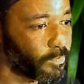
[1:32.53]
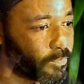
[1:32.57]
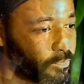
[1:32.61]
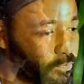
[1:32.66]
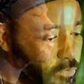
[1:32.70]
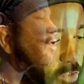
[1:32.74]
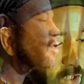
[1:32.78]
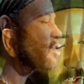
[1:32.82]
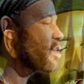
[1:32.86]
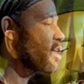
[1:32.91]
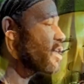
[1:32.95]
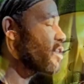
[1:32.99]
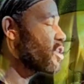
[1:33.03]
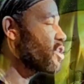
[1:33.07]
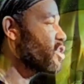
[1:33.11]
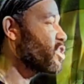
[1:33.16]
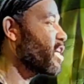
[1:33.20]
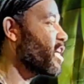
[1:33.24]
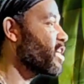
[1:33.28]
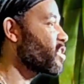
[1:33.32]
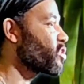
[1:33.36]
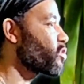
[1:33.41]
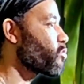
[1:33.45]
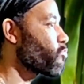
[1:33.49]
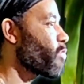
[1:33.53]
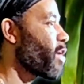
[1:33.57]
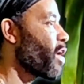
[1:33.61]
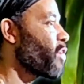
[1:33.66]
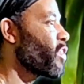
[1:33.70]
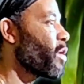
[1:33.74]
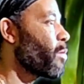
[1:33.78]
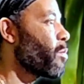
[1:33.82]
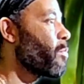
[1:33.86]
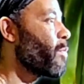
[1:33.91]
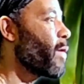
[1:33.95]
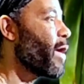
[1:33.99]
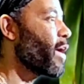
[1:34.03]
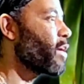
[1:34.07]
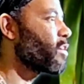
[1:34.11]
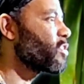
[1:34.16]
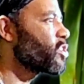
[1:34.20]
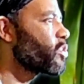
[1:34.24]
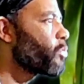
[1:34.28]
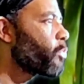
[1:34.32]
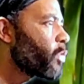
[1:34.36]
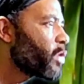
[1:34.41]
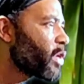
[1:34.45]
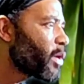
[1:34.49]
Sink the chest around the upper back,
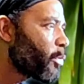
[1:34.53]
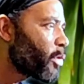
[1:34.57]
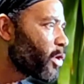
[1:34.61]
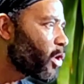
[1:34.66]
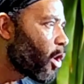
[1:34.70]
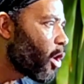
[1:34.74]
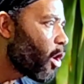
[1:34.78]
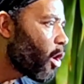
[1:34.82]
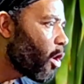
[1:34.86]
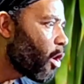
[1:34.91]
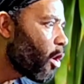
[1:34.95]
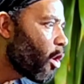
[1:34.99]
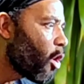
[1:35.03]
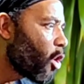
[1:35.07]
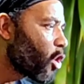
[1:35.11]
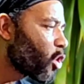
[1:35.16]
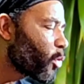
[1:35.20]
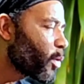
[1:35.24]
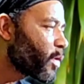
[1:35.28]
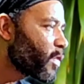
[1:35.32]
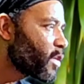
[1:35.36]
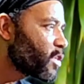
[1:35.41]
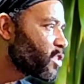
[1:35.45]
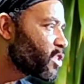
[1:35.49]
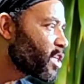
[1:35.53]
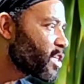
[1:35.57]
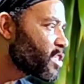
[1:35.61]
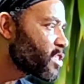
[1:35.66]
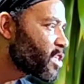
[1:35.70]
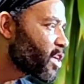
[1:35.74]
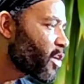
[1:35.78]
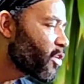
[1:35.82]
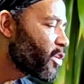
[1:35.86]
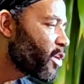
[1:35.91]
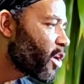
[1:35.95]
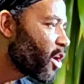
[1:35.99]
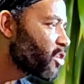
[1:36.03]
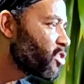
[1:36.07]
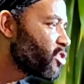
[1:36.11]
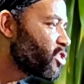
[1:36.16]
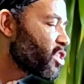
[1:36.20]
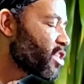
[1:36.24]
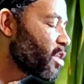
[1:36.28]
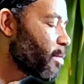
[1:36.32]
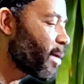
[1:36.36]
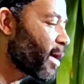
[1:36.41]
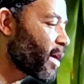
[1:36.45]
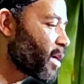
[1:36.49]
so we know we're not hollowing the chest there and
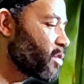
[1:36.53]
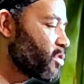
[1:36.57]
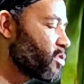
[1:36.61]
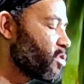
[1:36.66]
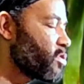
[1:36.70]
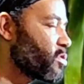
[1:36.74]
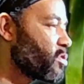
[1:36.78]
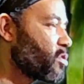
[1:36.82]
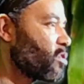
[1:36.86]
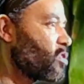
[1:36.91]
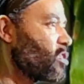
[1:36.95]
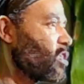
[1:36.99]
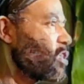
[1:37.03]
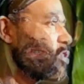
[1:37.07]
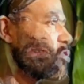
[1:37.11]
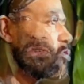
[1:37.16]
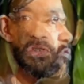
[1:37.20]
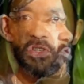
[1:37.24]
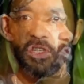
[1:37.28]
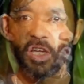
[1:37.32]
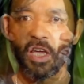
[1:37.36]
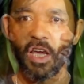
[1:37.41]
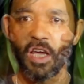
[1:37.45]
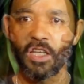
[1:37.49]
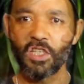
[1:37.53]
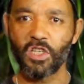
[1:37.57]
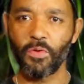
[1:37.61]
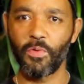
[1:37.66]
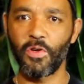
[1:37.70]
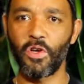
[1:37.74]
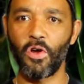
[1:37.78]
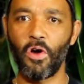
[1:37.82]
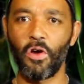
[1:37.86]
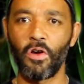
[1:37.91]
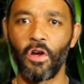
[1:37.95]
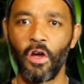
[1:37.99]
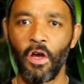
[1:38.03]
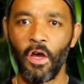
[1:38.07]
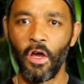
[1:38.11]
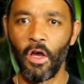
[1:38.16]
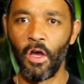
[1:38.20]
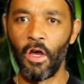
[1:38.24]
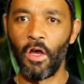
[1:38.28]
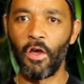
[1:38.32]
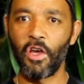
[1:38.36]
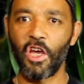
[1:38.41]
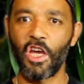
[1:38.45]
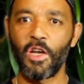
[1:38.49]
hunching the back. It's just gentle sinking. So we're not
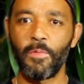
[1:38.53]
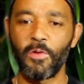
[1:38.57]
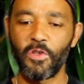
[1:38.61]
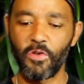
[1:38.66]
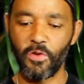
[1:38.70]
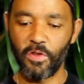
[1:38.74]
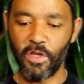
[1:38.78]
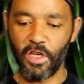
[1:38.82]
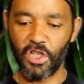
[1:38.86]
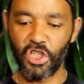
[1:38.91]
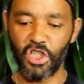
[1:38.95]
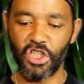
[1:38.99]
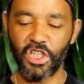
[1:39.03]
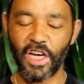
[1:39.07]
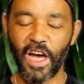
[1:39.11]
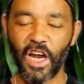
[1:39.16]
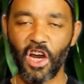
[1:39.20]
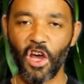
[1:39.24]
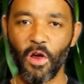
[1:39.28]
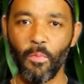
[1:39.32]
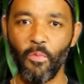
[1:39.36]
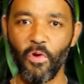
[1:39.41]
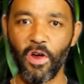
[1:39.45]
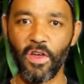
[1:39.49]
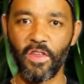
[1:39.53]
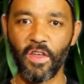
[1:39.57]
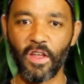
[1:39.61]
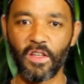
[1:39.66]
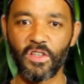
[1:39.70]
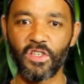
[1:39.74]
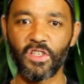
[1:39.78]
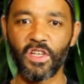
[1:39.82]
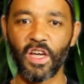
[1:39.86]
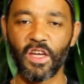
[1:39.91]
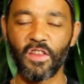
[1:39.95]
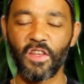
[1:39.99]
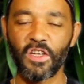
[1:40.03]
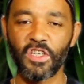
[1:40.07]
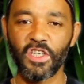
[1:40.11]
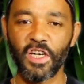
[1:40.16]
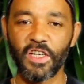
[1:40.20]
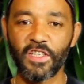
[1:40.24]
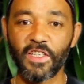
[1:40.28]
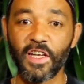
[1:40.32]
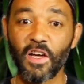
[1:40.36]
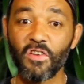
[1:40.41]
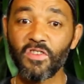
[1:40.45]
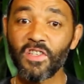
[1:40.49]
going to be doing this shallow breathing, sticking the
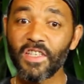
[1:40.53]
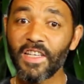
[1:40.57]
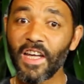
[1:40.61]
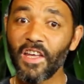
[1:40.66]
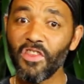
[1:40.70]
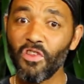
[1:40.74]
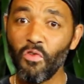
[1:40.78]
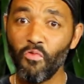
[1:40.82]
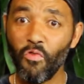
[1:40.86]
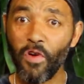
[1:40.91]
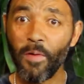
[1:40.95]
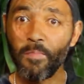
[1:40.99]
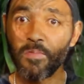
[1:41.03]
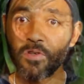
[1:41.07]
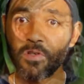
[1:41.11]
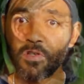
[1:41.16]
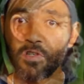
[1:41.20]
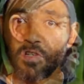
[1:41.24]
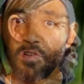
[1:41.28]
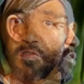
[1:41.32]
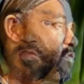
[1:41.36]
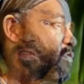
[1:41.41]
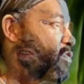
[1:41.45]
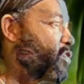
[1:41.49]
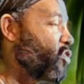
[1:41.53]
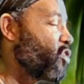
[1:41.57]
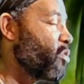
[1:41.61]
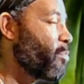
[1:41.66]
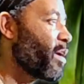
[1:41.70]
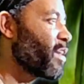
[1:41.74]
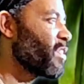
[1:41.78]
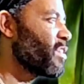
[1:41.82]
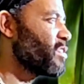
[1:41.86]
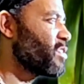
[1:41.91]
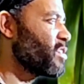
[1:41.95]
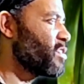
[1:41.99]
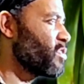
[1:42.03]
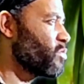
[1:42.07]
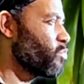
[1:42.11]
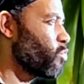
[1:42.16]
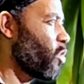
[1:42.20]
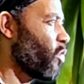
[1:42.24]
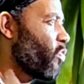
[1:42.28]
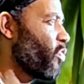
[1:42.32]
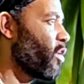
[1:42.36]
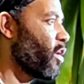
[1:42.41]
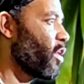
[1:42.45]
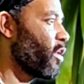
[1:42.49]
chest out. Sink the ribs to fill the back. This is
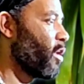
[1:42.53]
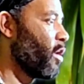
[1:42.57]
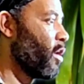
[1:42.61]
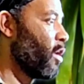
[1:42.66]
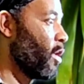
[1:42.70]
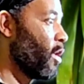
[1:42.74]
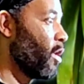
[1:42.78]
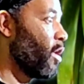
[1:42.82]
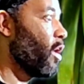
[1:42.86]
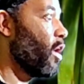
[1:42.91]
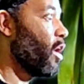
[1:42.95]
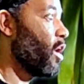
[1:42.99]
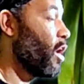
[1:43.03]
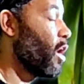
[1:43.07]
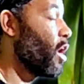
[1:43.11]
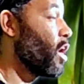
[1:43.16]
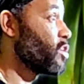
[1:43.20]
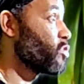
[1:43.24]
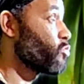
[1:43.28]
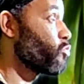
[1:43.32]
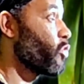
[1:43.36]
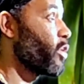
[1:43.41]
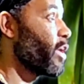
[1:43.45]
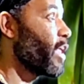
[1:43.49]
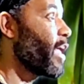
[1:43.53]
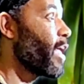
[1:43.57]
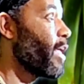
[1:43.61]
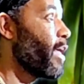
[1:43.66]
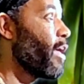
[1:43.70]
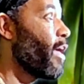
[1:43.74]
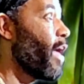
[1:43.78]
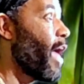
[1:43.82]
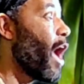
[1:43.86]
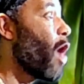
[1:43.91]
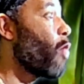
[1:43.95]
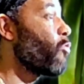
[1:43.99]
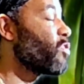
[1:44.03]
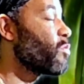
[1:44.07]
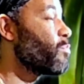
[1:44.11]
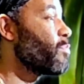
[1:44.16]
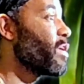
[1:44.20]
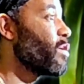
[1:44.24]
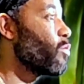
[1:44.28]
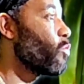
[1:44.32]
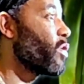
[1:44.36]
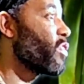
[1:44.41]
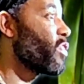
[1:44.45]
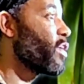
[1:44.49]
one that has really helped
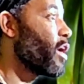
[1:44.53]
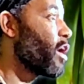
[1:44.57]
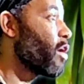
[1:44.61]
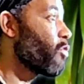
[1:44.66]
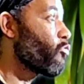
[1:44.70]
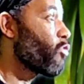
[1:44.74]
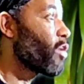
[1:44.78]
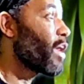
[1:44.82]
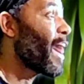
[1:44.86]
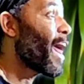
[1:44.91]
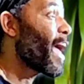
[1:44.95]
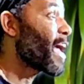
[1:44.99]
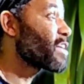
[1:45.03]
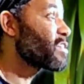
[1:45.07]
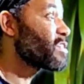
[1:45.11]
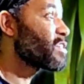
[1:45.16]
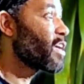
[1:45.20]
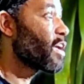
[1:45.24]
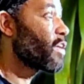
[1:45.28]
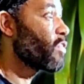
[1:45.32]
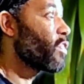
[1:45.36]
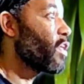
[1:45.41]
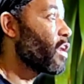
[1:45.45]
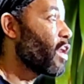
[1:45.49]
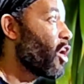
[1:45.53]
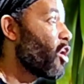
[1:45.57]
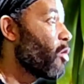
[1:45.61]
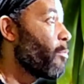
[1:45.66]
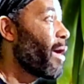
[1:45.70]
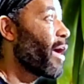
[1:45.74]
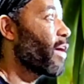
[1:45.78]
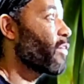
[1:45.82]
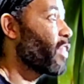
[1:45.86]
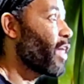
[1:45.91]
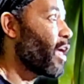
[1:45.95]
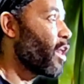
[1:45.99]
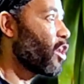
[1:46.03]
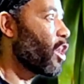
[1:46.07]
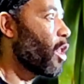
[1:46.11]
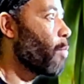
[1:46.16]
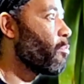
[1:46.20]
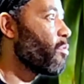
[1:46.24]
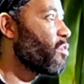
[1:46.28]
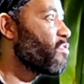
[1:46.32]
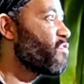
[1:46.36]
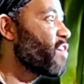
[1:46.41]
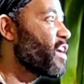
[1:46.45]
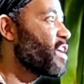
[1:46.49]
me with relaxing the lower back, that
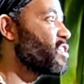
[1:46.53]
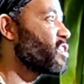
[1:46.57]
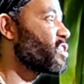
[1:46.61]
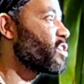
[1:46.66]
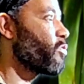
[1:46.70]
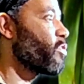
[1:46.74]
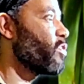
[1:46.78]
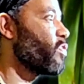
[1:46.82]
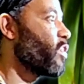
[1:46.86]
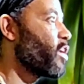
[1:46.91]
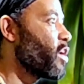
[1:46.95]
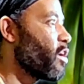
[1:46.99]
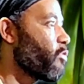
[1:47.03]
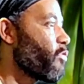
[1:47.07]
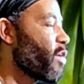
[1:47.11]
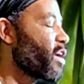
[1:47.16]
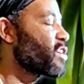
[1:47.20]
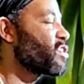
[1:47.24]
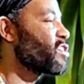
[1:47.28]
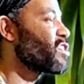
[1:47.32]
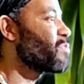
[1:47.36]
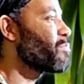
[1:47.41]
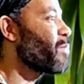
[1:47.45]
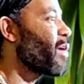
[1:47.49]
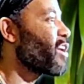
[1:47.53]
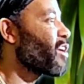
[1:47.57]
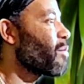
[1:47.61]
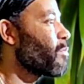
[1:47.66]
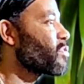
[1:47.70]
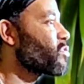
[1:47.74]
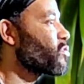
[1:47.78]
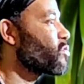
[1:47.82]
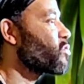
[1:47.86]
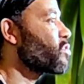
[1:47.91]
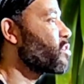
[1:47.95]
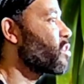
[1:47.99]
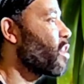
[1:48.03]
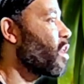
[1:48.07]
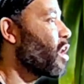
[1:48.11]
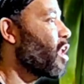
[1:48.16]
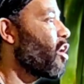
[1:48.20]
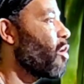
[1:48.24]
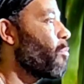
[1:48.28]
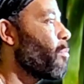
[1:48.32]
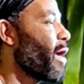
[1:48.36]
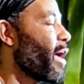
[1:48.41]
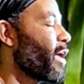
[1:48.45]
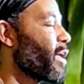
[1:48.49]
lumbar fascia and the erector spinal muscles in the
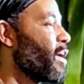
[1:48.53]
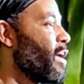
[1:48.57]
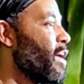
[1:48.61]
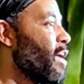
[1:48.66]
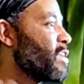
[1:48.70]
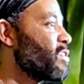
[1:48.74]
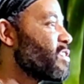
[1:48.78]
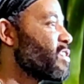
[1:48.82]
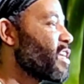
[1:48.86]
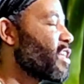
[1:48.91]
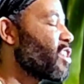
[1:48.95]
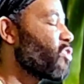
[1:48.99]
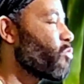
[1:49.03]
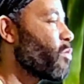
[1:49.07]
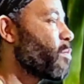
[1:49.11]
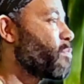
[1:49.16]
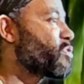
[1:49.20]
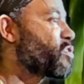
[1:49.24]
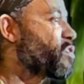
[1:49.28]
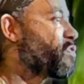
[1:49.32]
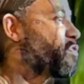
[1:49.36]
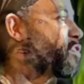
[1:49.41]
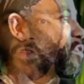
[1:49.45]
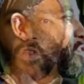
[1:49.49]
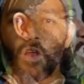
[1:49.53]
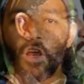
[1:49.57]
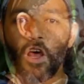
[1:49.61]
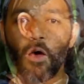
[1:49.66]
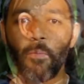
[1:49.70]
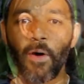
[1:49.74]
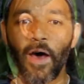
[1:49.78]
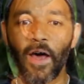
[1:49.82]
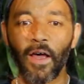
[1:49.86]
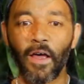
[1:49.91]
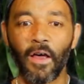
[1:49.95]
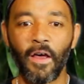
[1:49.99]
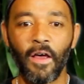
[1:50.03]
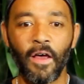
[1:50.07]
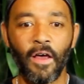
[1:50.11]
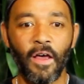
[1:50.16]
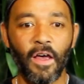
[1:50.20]
lower back. Sink the ribs to fill the lower back.